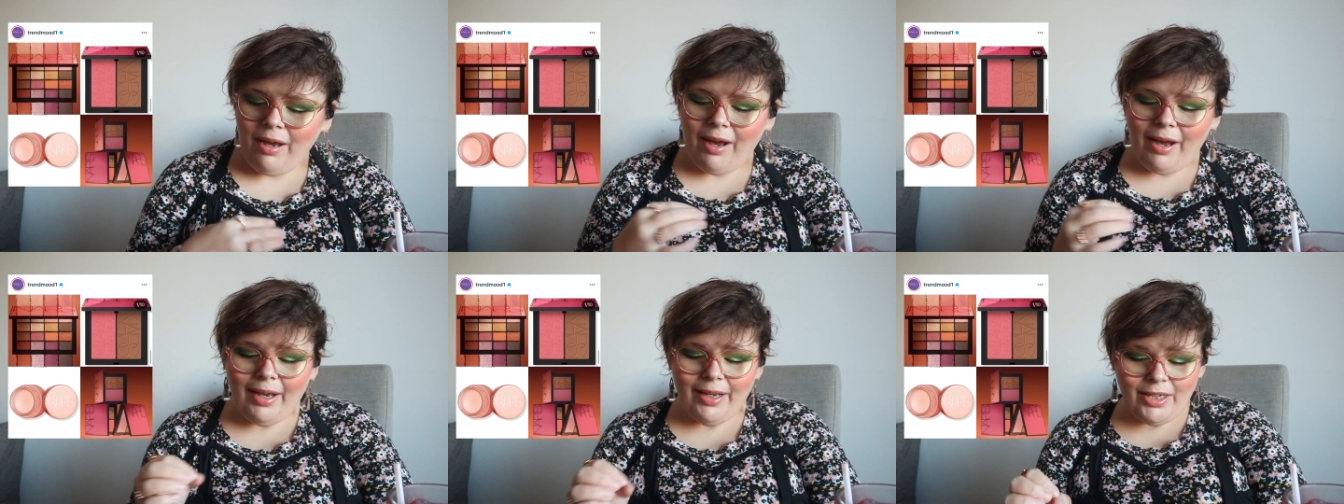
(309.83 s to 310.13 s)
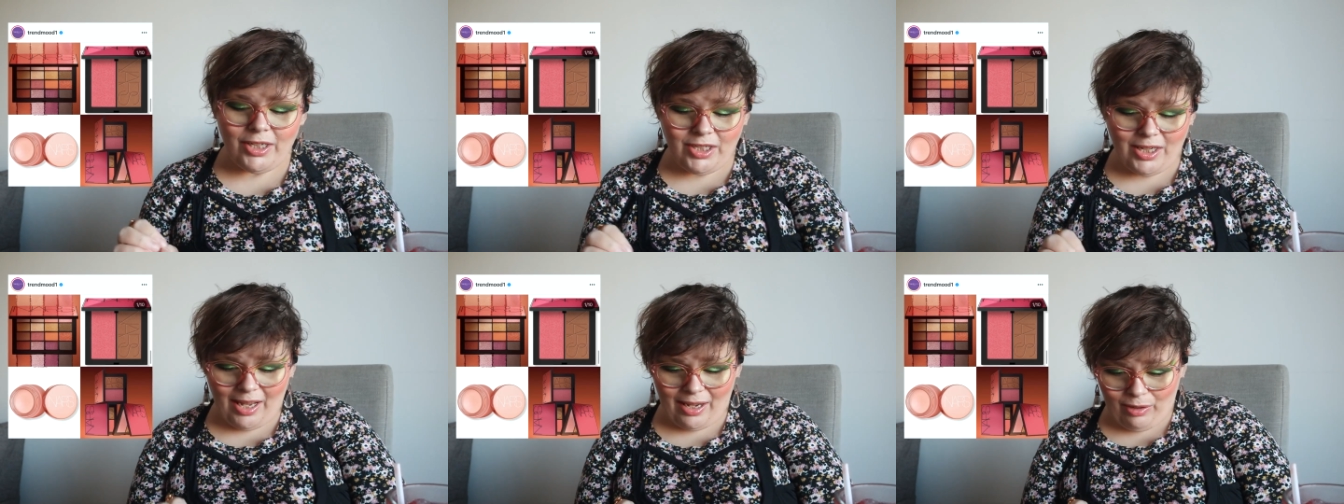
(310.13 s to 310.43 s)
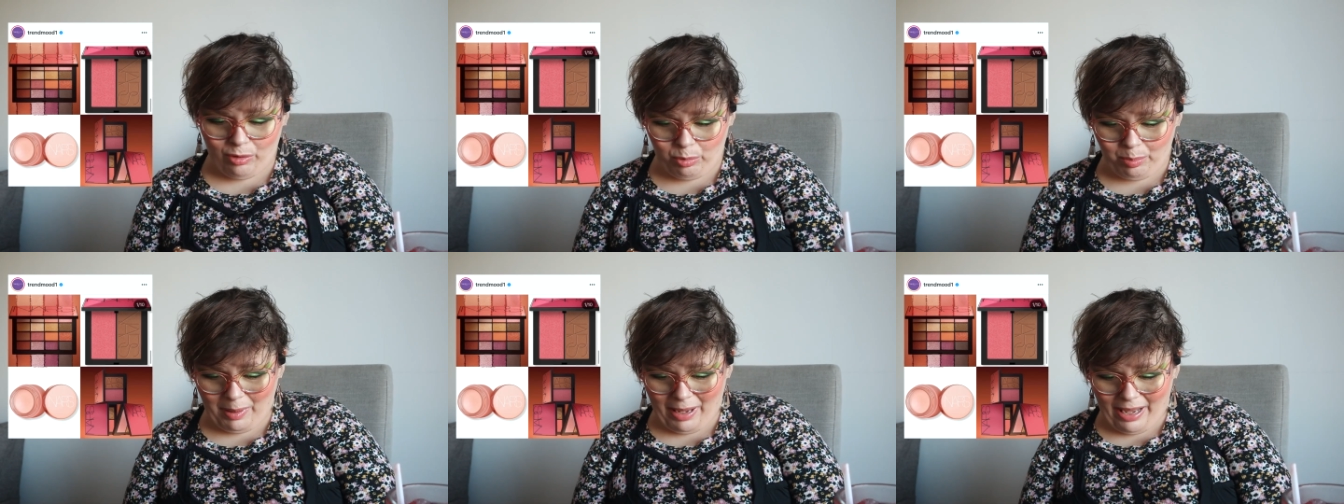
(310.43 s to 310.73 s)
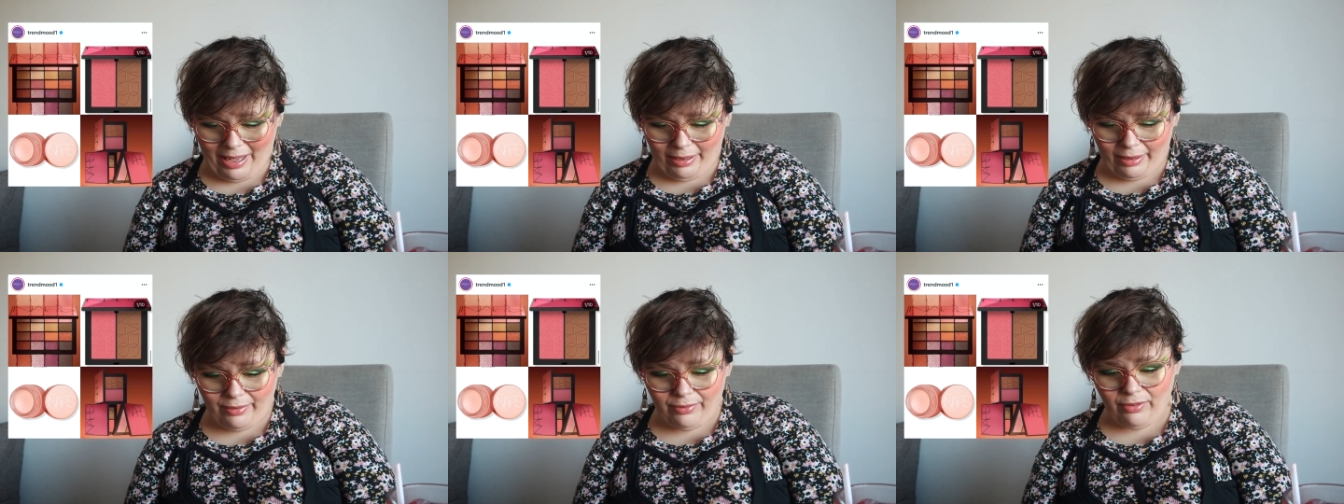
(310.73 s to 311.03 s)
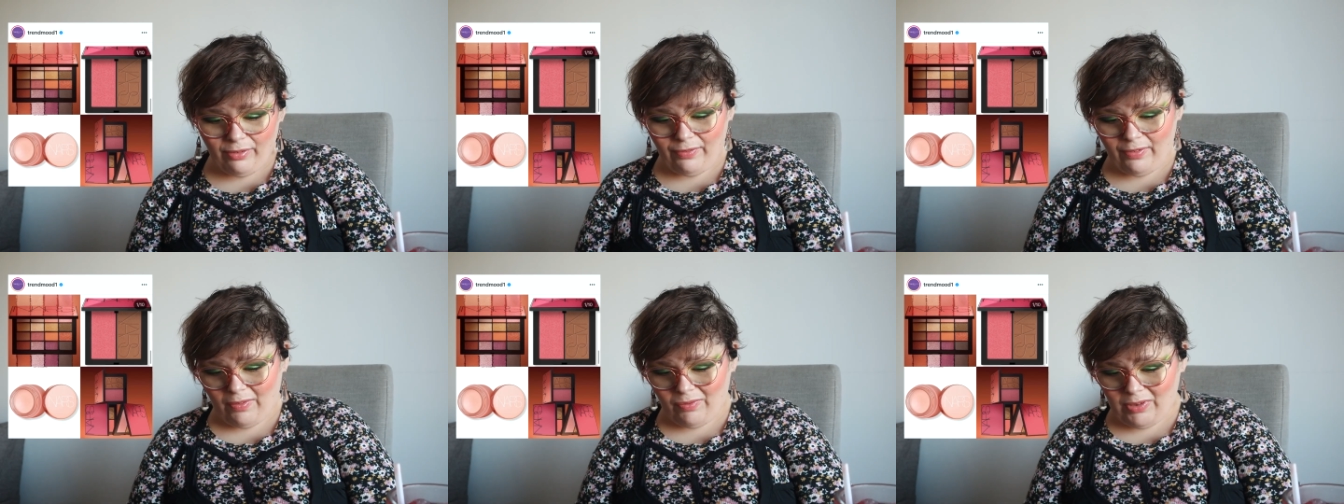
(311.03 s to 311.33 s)
eyeshadow palette
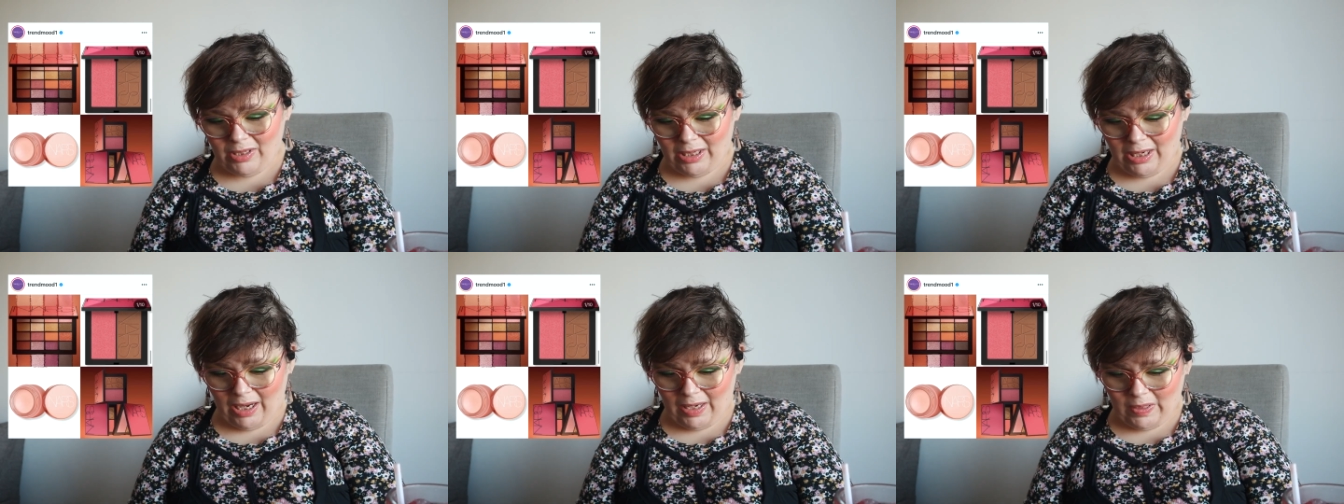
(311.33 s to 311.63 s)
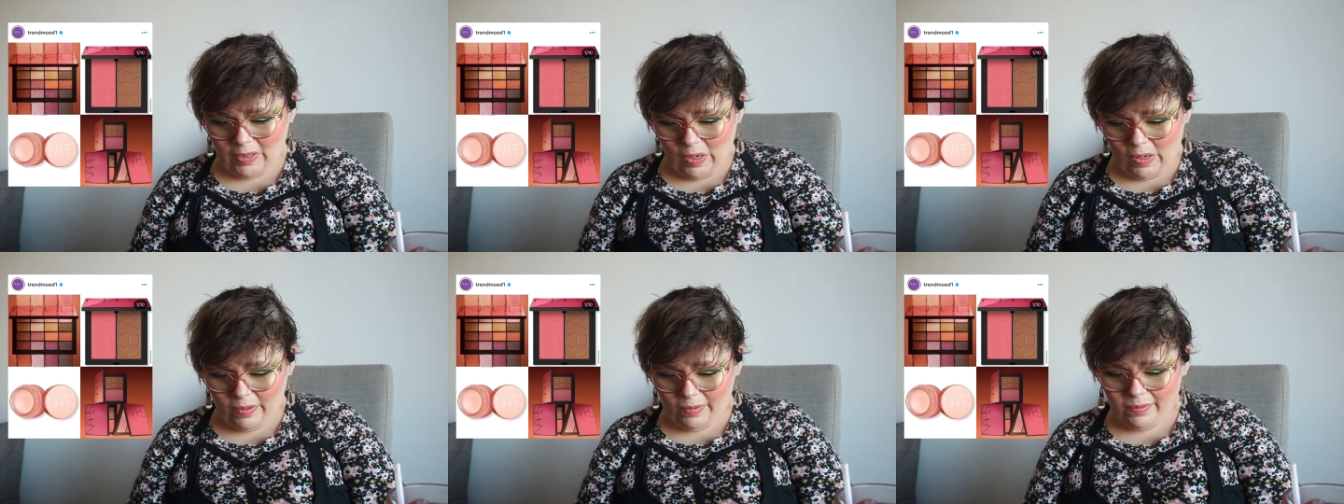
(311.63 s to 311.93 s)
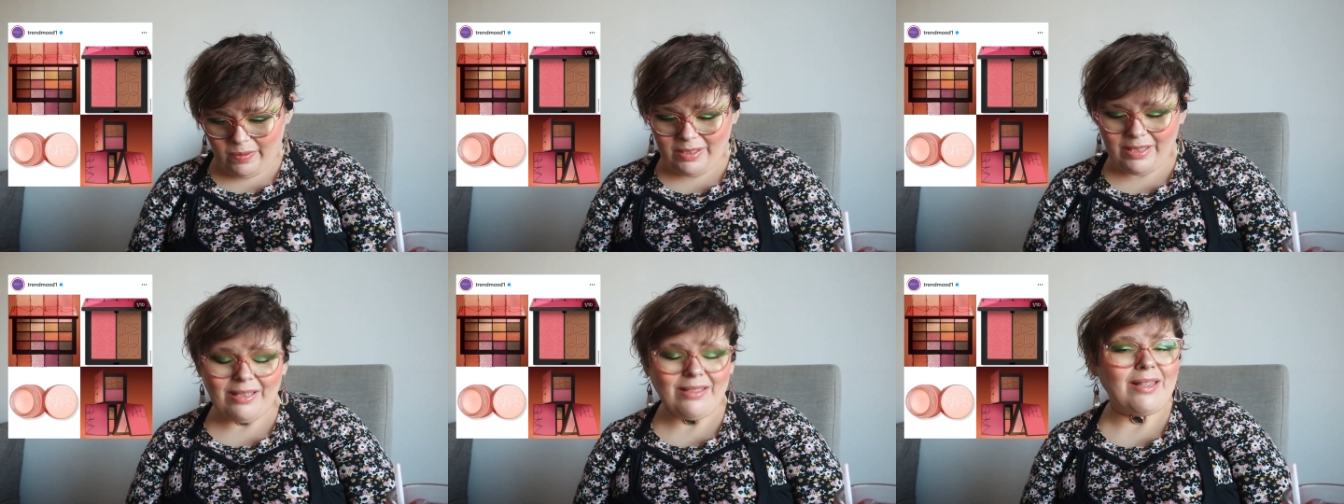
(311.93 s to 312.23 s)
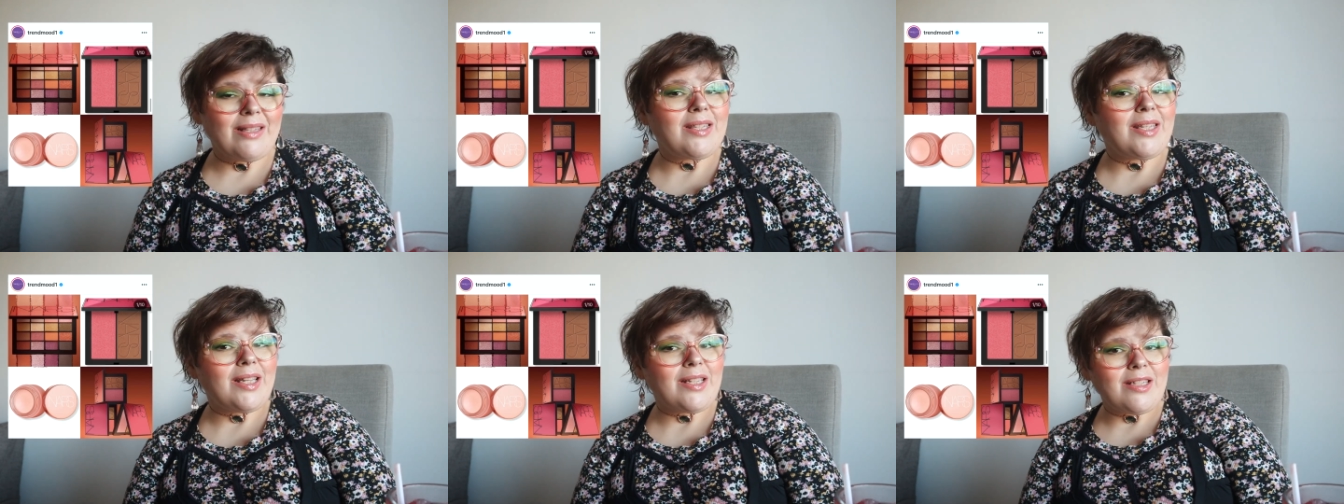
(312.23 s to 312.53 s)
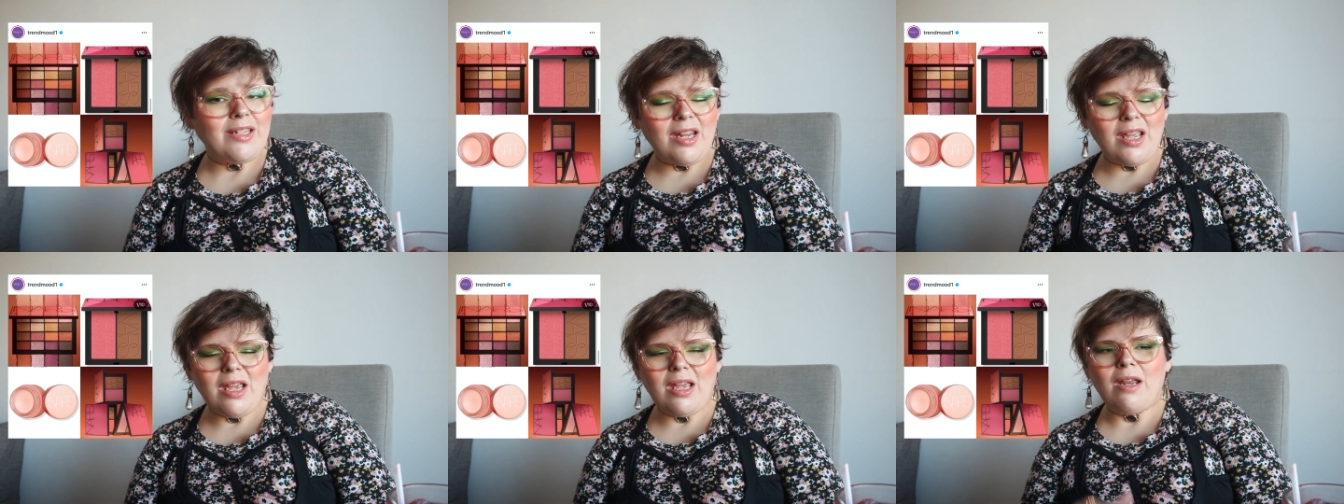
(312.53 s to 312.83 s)
for fifty-nine dollars. It's a
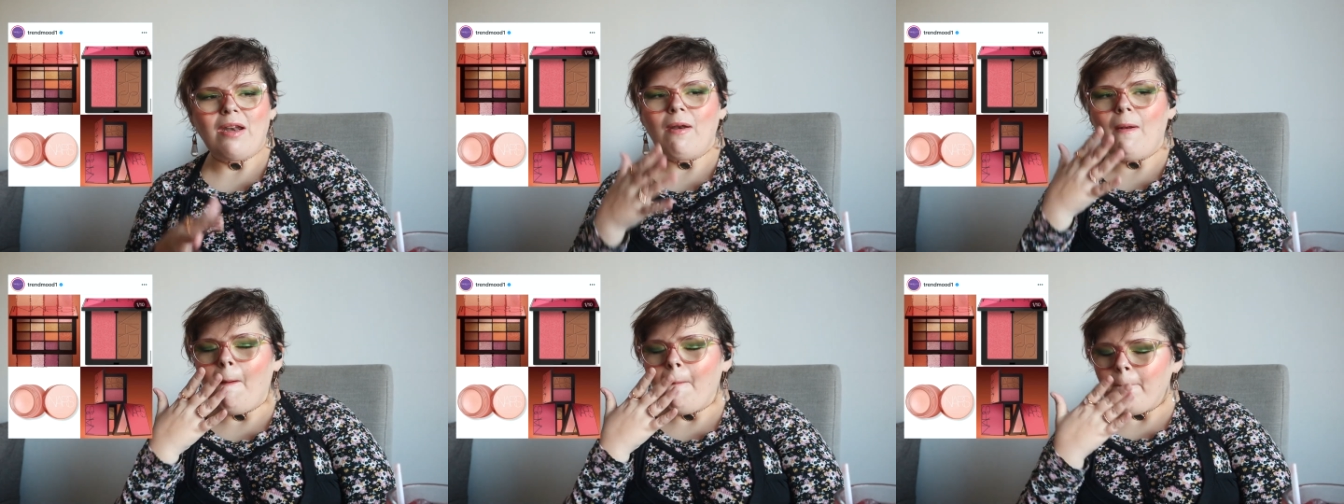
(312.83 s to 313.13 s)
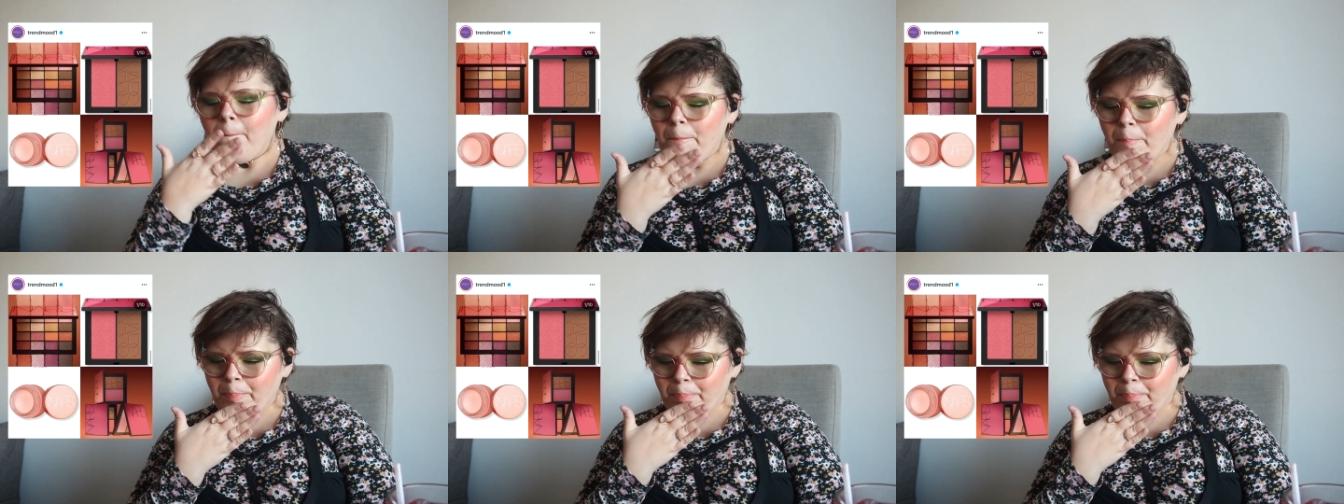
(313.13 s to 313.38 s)
sixteen,